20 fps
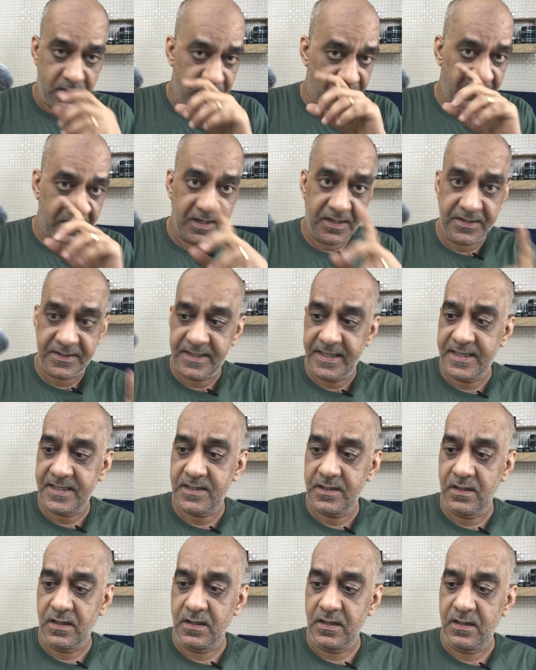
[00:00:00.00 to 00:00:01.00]
finger set,
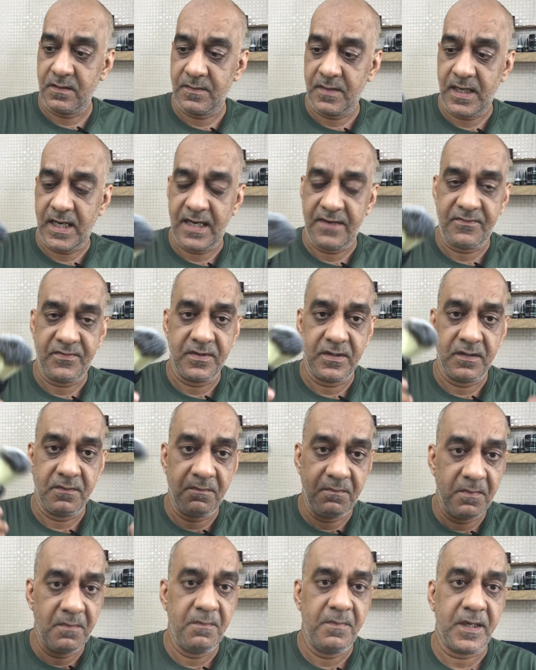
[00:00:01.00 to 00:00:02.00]
or have
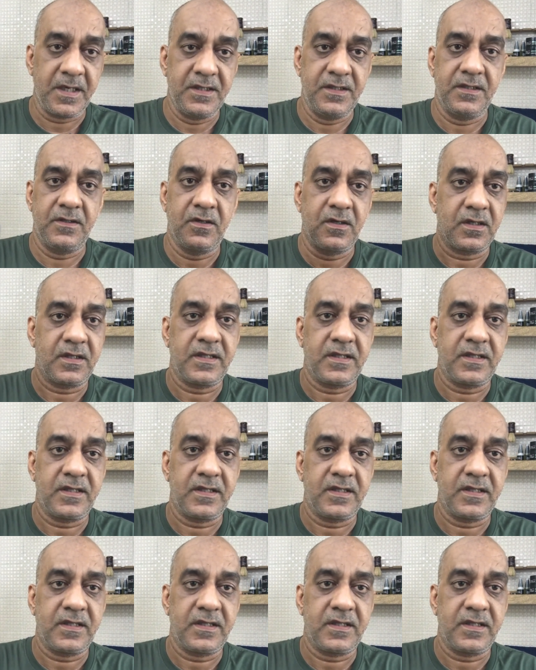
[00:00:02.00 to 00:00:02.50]
bigger or